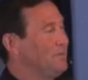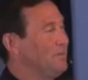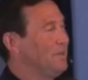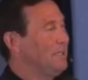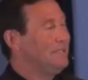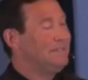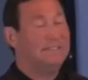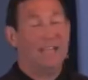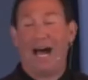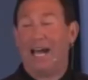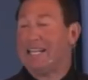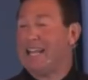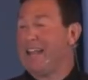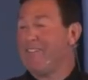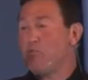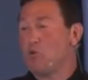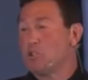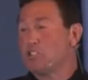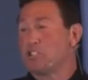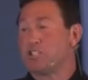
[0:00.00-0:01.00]
Not
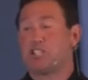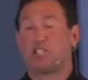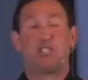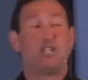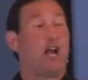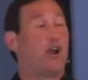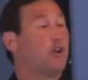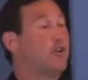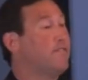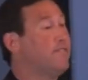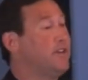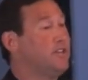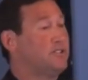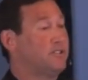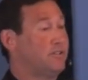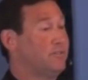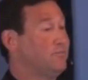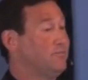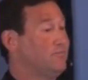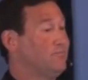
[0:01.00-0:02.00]
everyone is going to share your
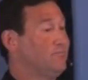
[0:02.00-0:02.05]
vision.